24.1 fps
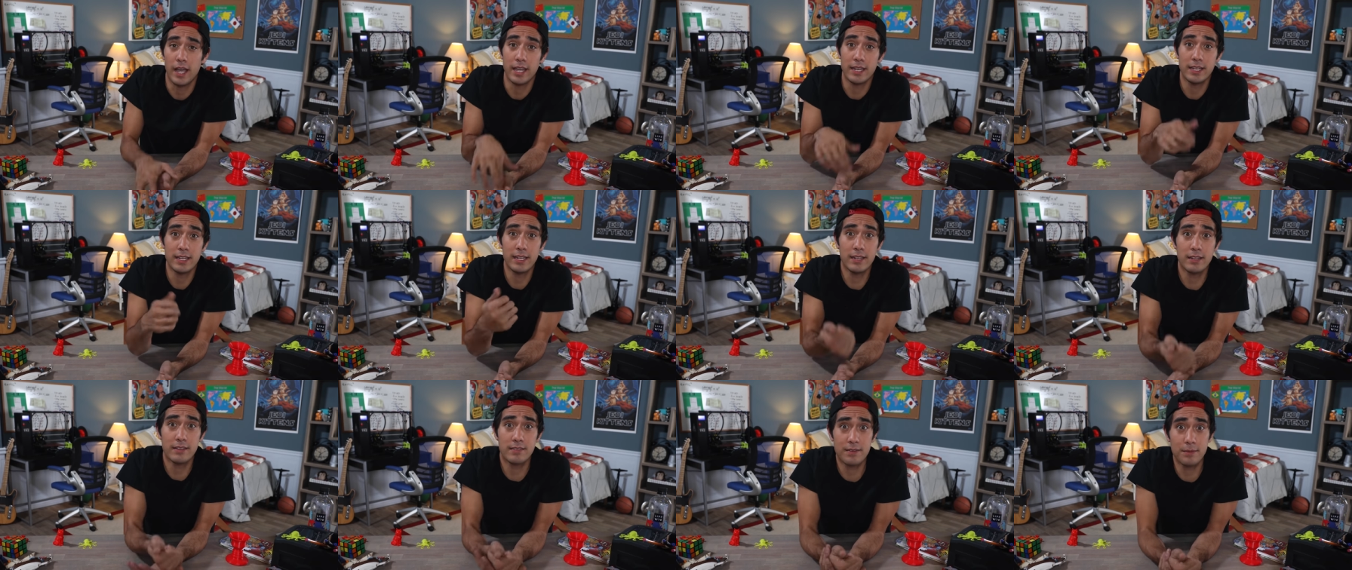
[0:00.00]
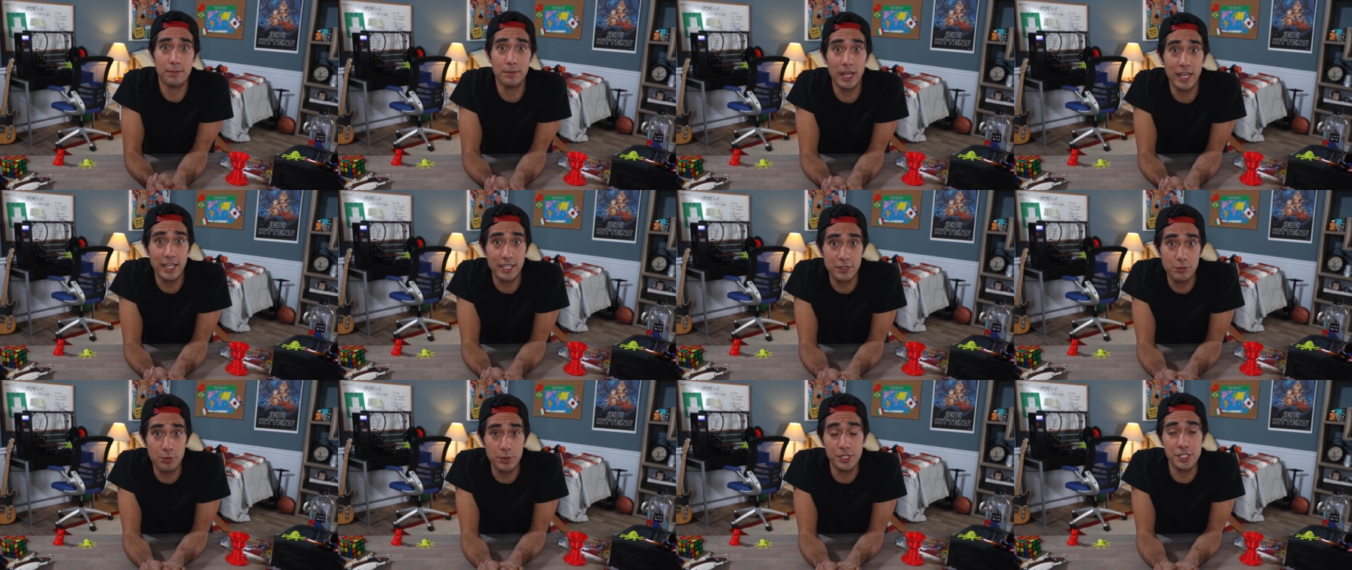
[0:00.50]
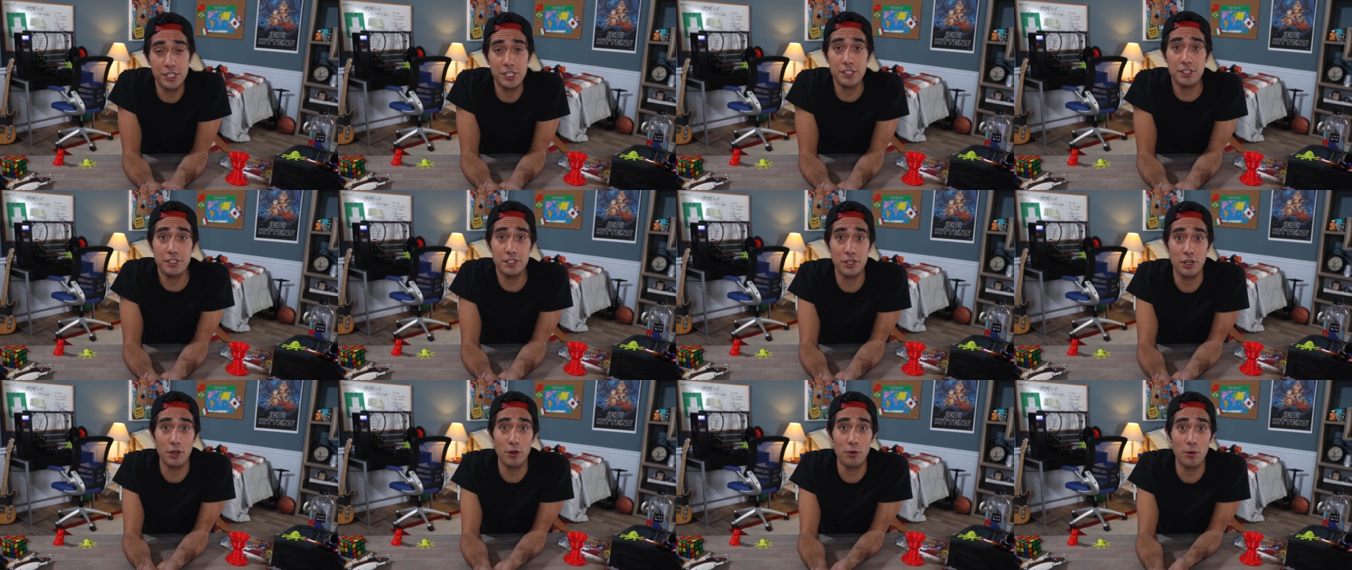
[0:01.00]
I needed some light
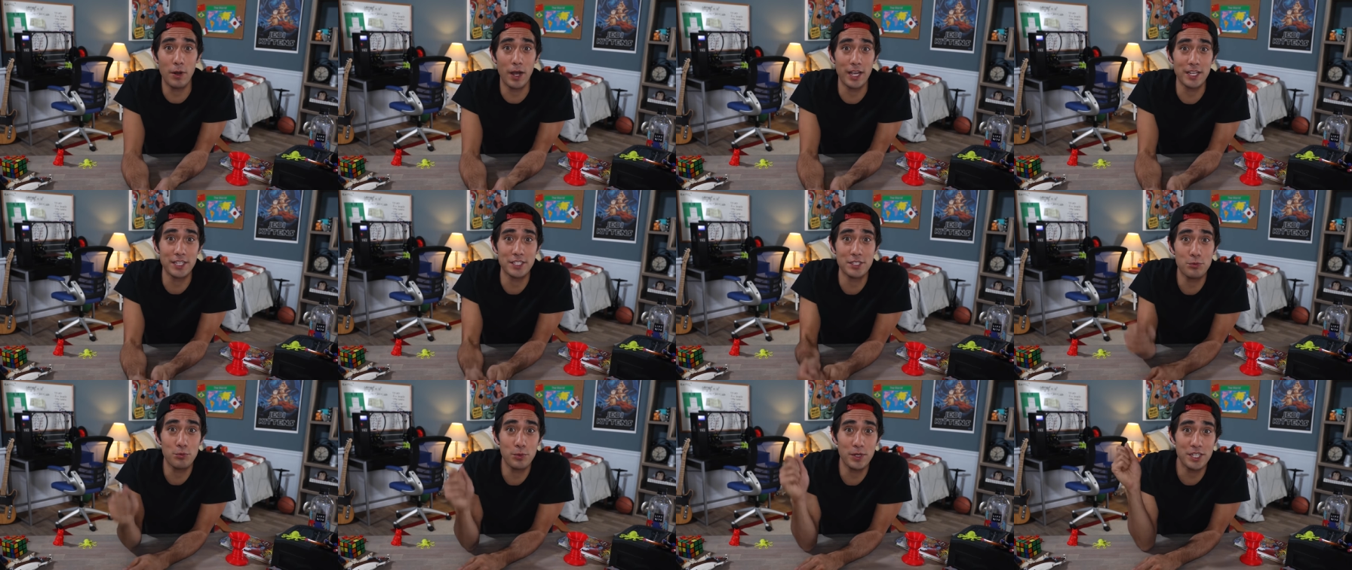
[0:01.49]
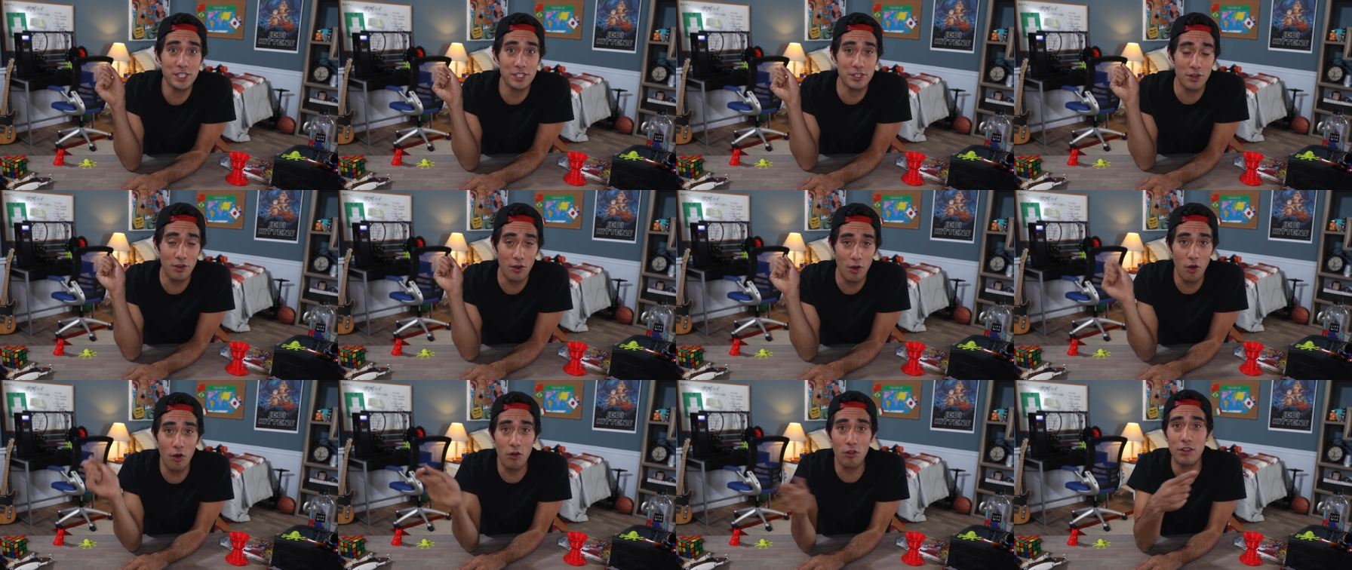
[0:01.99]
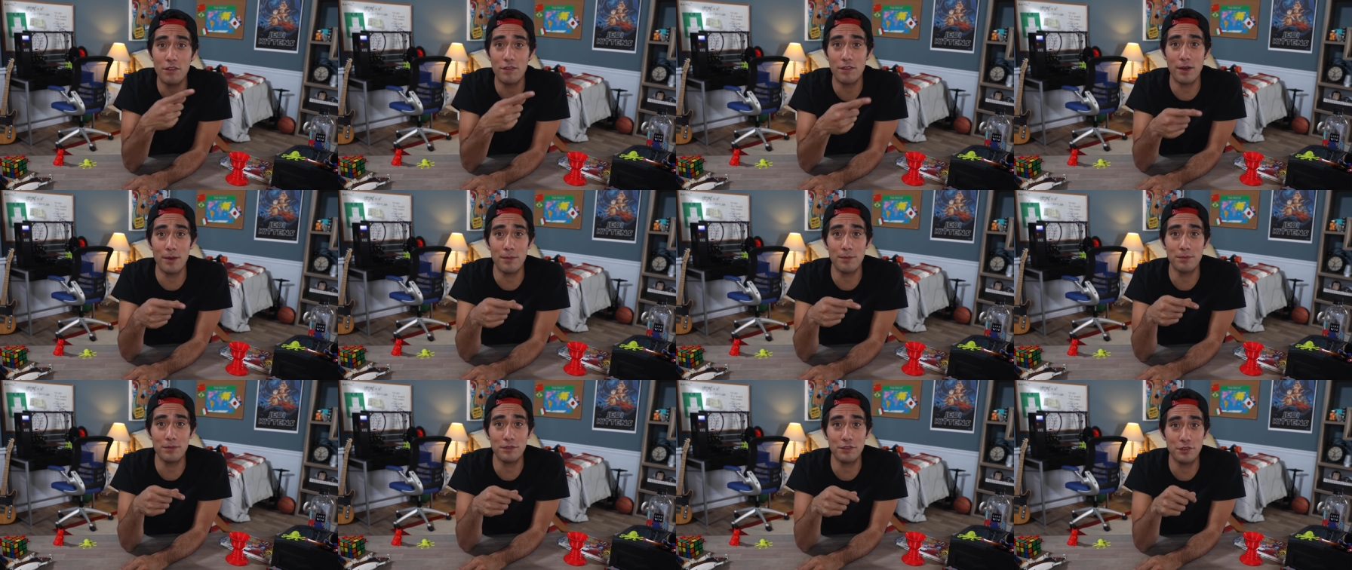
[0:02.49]
switches, so I switched all of
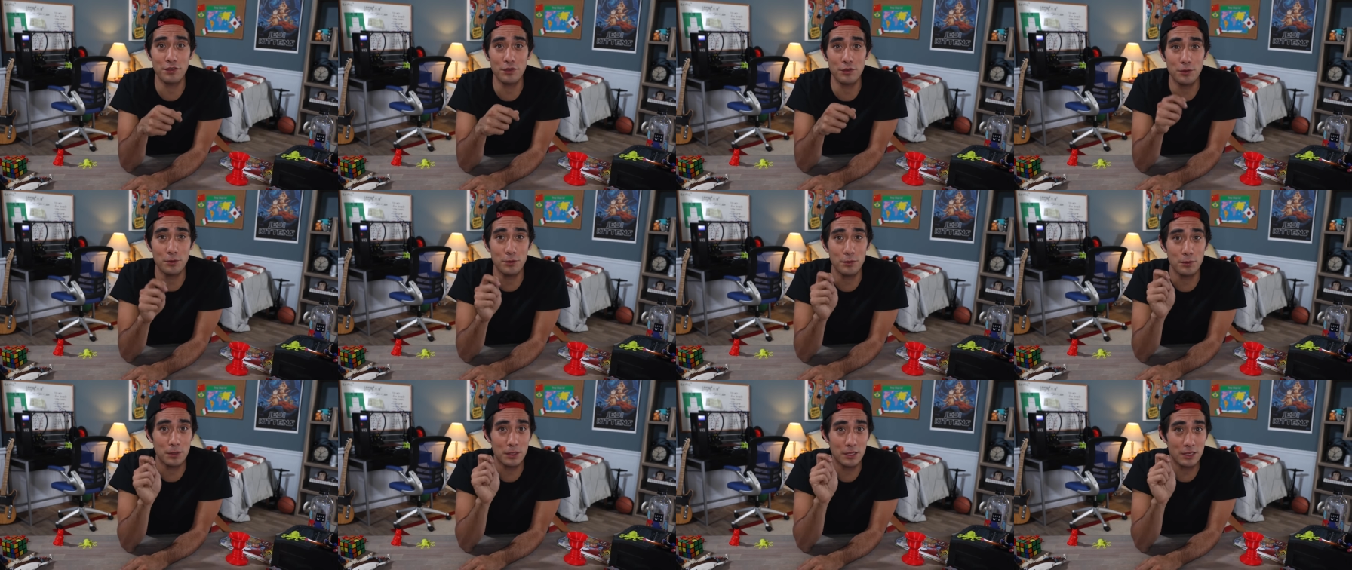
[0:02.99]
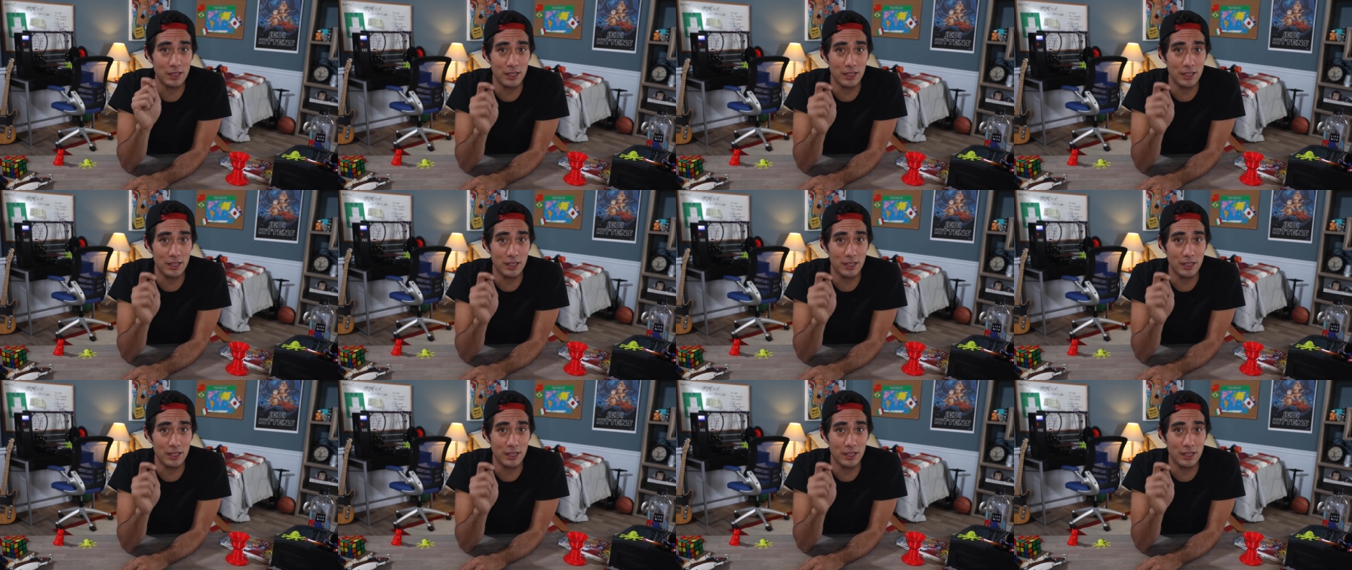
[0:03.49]
them to